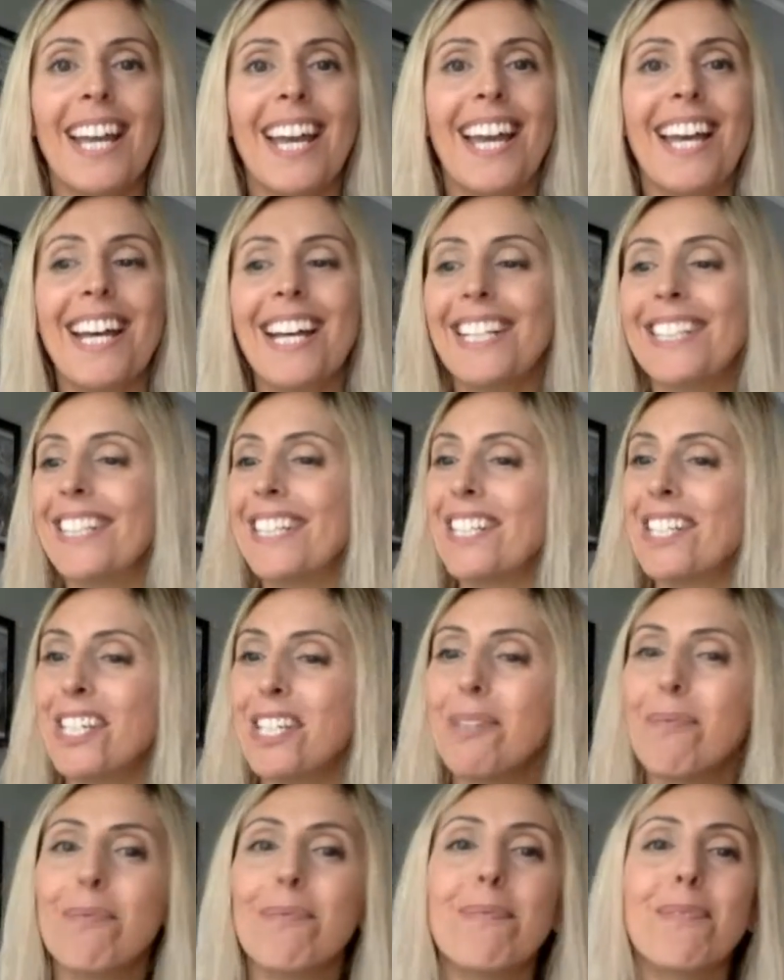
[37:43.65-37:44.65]
And
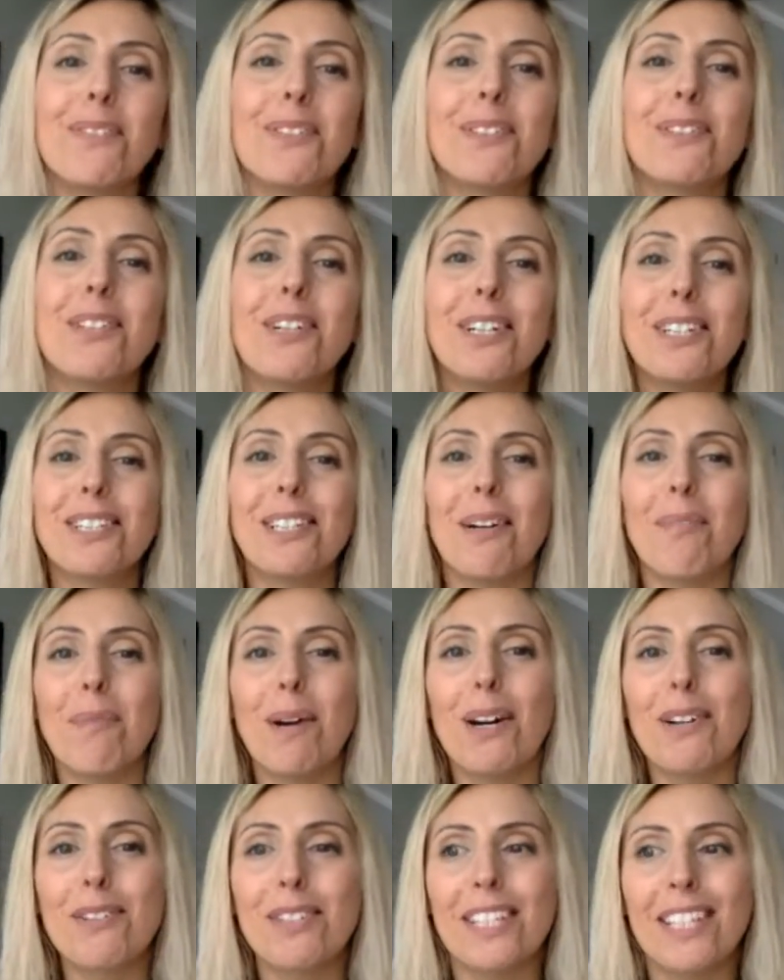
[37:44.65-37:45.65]
she talked
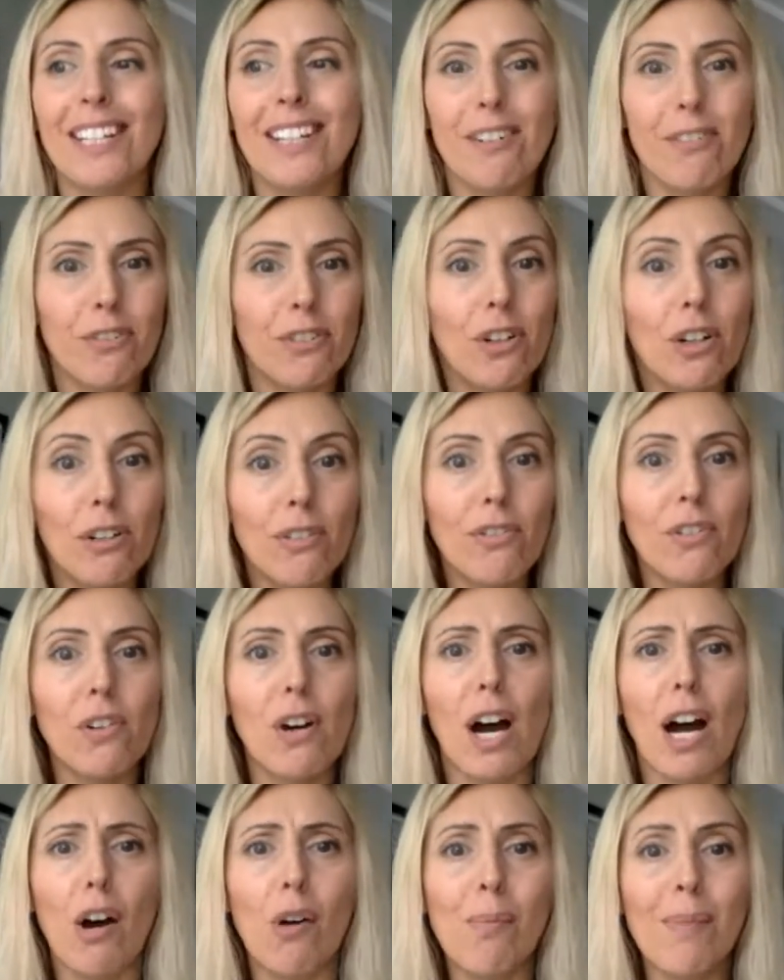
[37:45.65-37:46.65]
about here
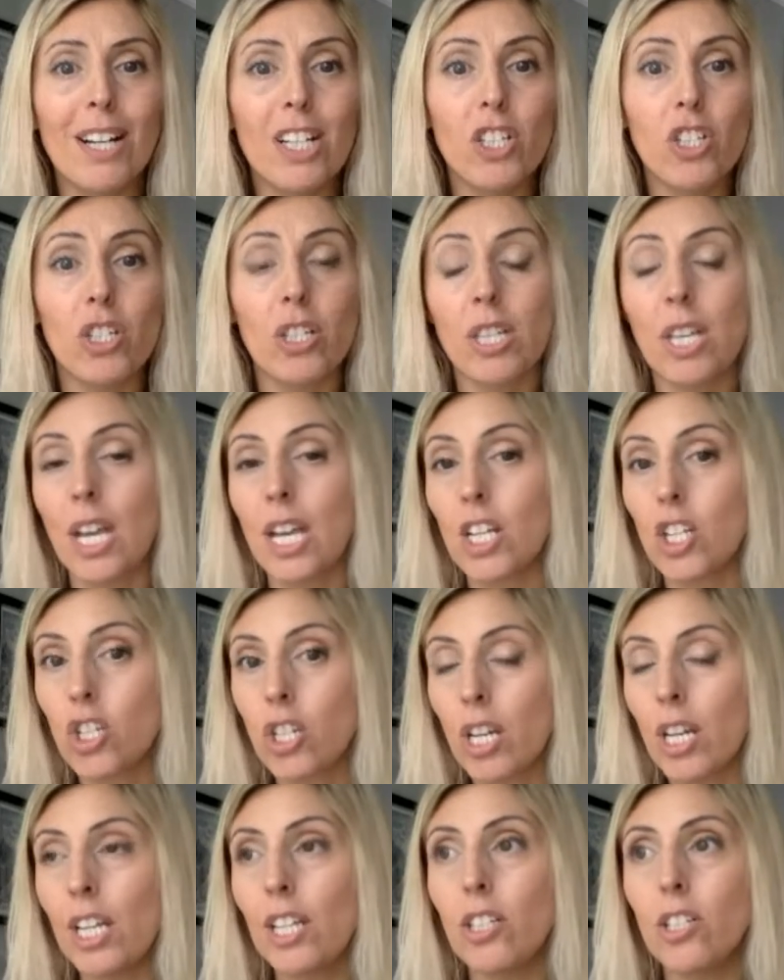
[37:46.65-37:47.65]
Volvo, how much they
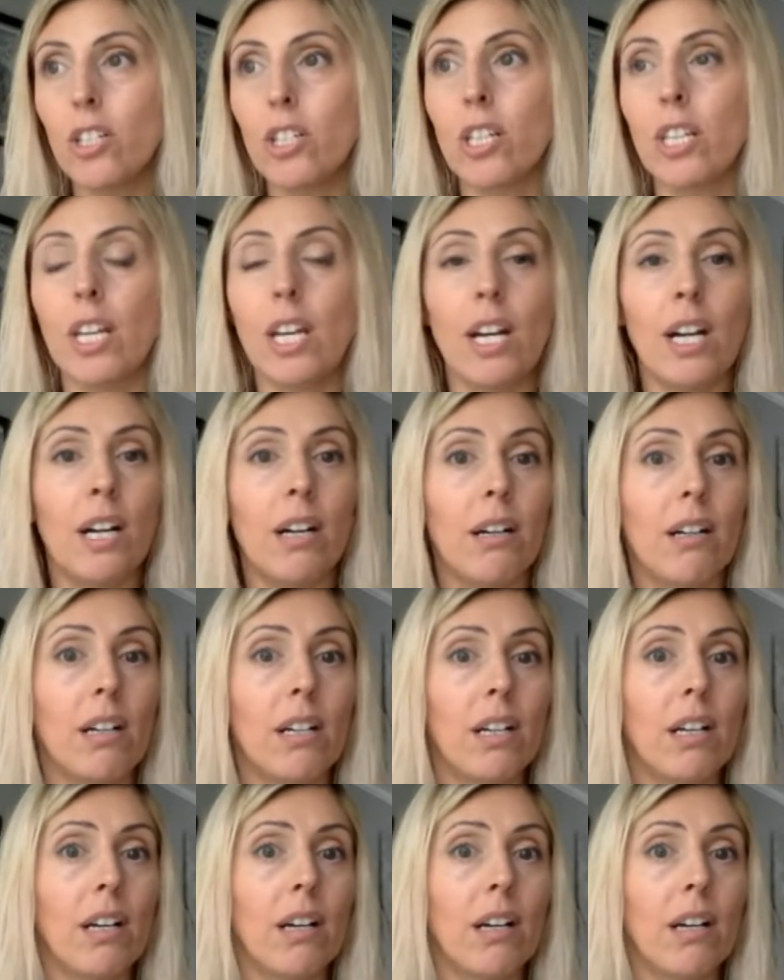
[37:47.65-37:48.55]
changed their